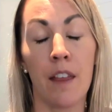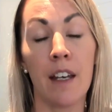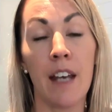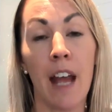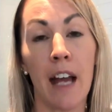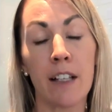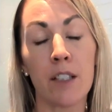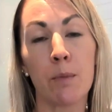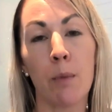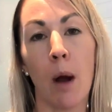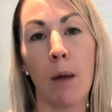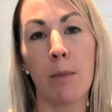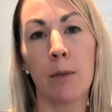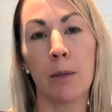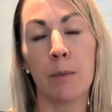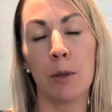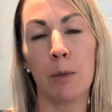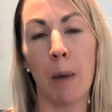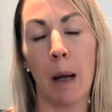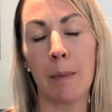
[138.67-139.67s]
The next
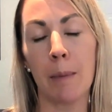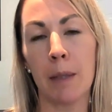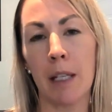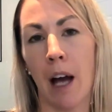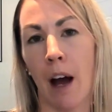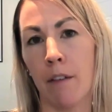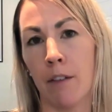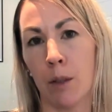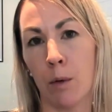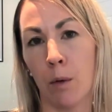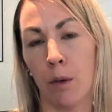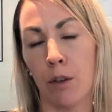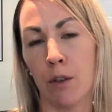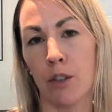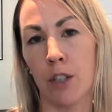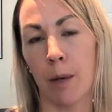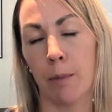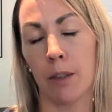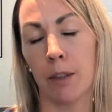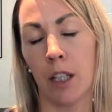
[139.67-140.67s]
problem you might be having with your
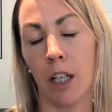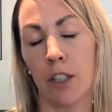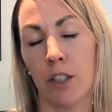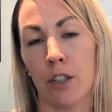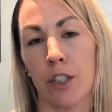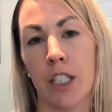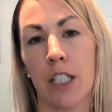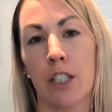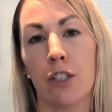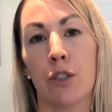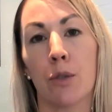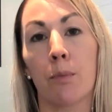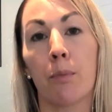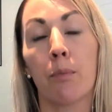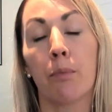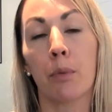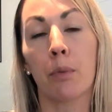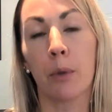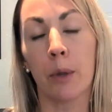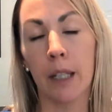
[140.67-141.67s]
double unders is your
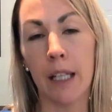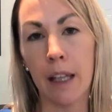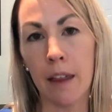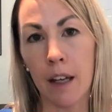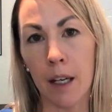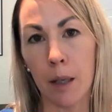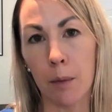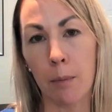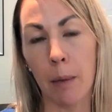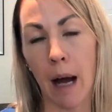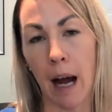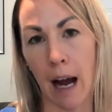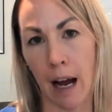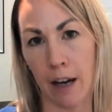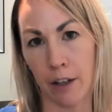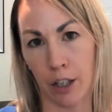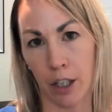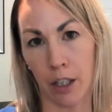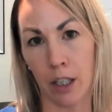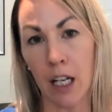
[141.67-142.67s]
breathing
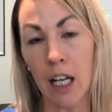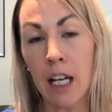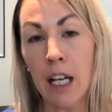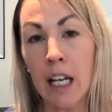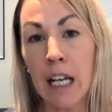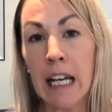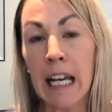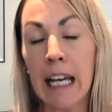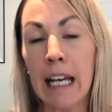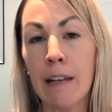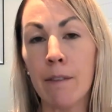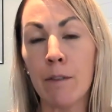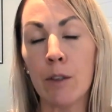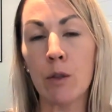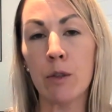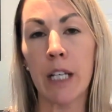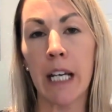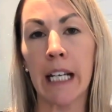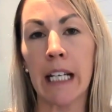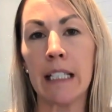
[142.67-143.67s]
pattern. If you
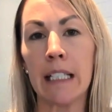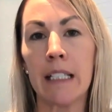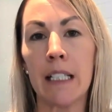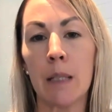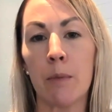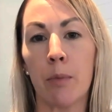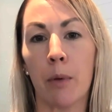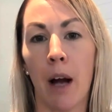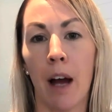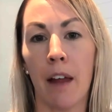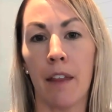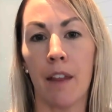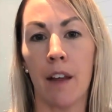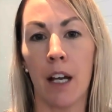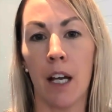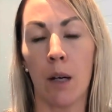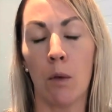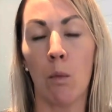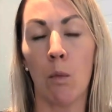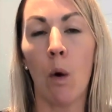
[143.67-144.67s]
take a deep breath
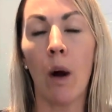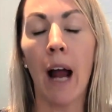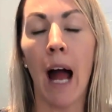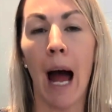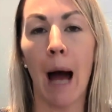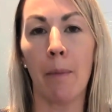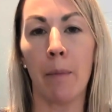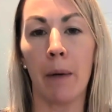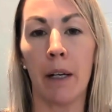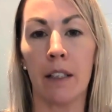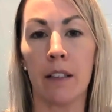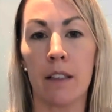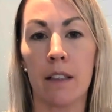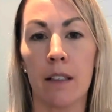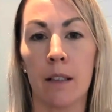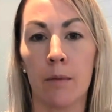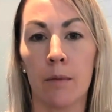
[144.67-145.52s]
in, what happens?